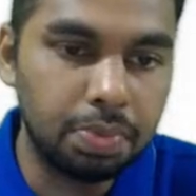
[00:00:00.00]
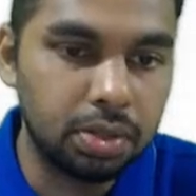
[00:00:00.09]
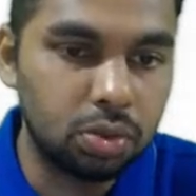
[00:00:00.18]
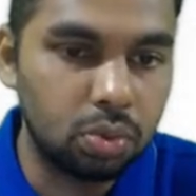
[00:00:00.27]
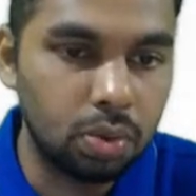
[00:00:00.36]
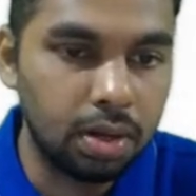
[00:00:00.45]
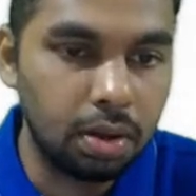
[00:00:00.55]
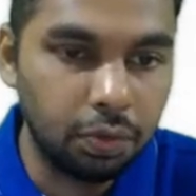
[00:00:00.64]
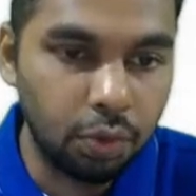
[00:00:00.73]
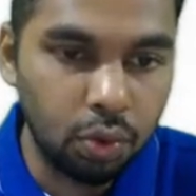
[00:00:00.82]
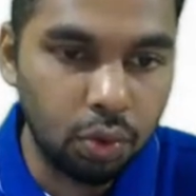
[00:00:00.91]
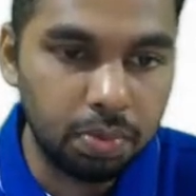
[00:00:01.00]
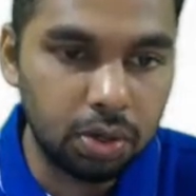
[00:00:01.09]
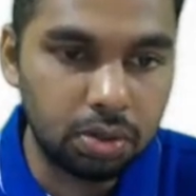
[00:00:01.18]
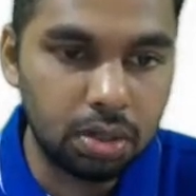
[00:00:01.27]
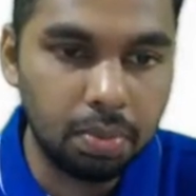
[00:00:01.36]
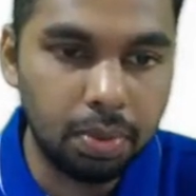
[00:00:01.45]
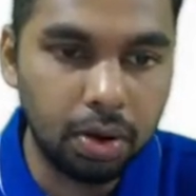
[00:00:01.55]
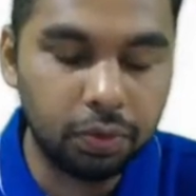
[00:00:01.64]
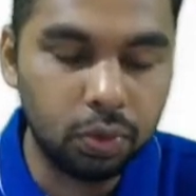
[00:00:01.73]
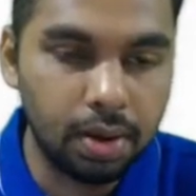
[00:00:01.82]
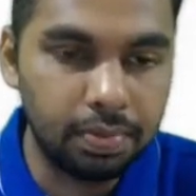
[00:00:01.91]
plus 24, because double
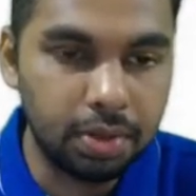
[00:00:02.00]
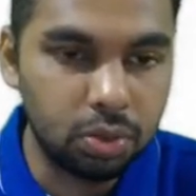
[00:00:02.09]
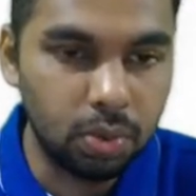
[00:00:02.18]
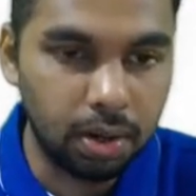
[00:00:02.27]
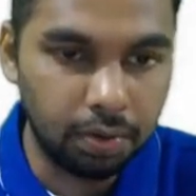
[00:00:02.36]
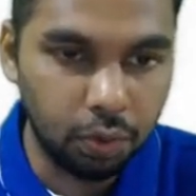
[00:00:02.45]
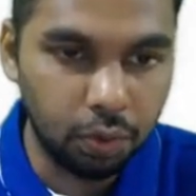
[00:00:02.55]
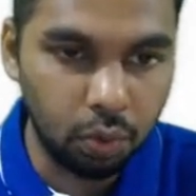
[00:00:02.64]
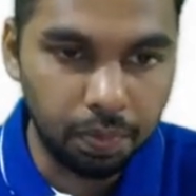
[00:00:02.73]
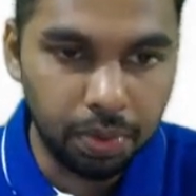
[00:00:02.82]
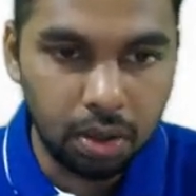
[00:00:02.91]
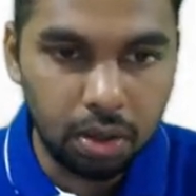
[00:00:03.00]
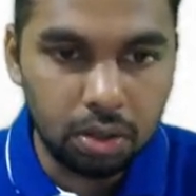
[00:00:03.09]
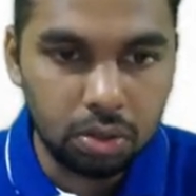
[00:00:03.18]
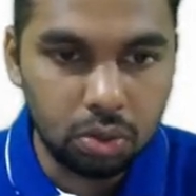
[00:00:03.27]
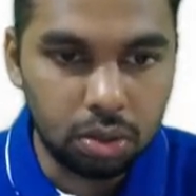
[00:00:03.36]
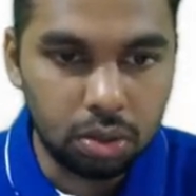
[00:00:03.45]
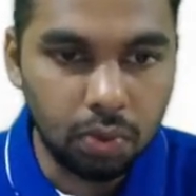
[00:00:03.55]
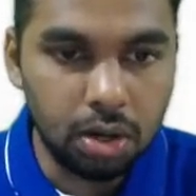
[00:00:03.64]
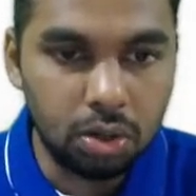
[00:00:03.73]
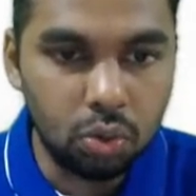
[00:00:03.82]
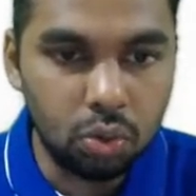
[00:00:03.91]
of 12 is 24. So
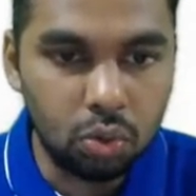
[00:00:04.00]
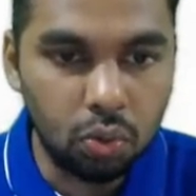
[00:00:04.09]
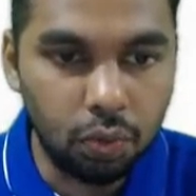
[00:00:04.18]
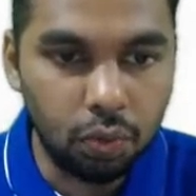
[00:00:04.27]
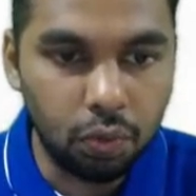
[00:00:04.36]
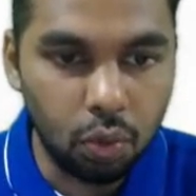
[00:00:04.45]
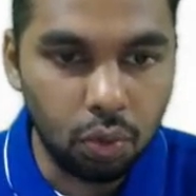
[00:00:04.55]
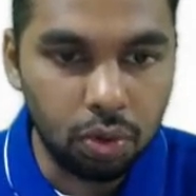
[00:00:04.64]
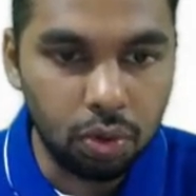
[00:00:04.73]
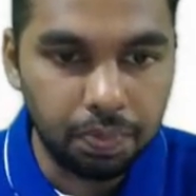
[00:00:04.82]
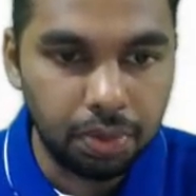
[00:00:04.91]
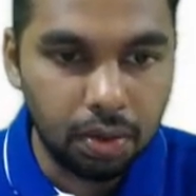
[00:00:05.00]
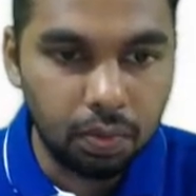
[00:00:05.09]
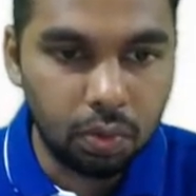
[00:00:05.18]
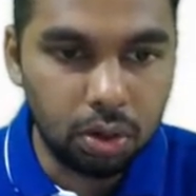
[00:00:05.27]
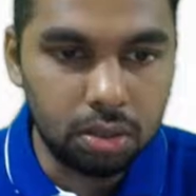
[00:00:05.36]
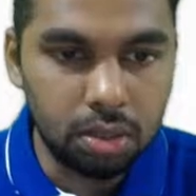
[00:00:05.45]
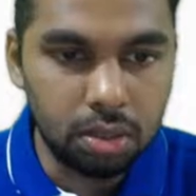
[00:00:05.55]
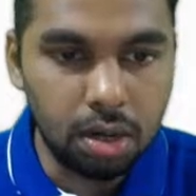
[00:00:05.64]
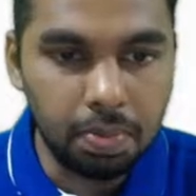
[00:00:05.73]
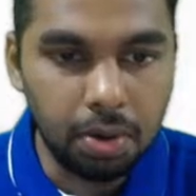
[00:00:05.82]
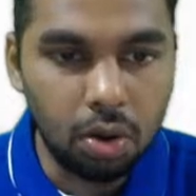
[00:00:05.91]
1224. What is the
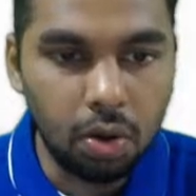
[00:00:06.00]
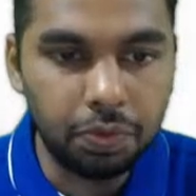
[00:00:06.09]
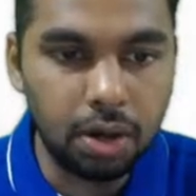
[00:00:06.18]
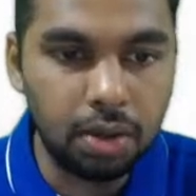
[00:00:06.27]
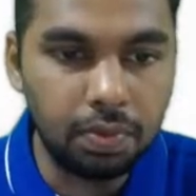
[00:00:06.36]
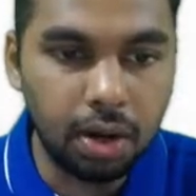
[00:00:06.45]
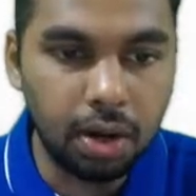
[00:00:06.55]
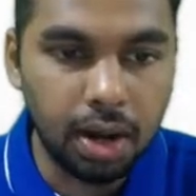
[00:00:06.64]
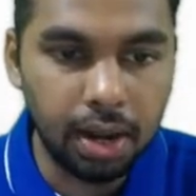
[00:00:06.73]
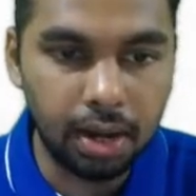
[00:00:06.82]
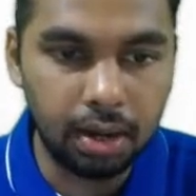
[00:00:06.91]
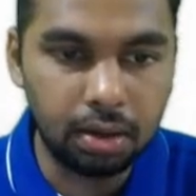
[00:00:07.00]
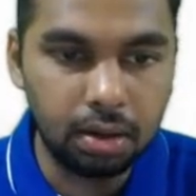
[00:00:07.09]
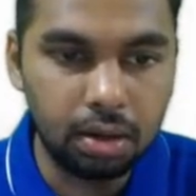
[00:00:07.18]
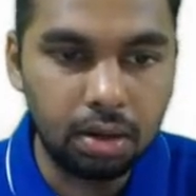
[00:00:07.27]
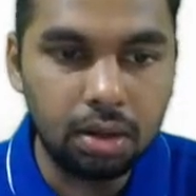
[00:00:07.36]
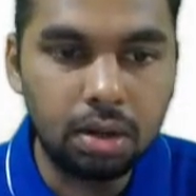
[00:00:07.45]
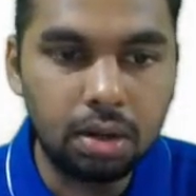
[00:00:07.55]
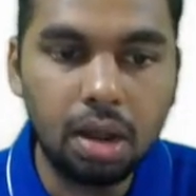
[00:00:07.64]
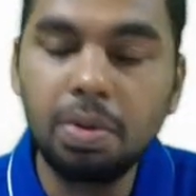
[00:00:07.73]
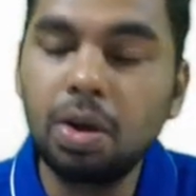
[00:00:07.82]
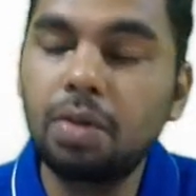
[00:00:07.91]
double of 319?
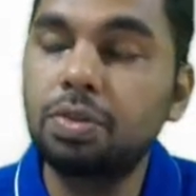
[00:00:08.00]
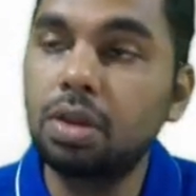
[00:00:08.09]
Double of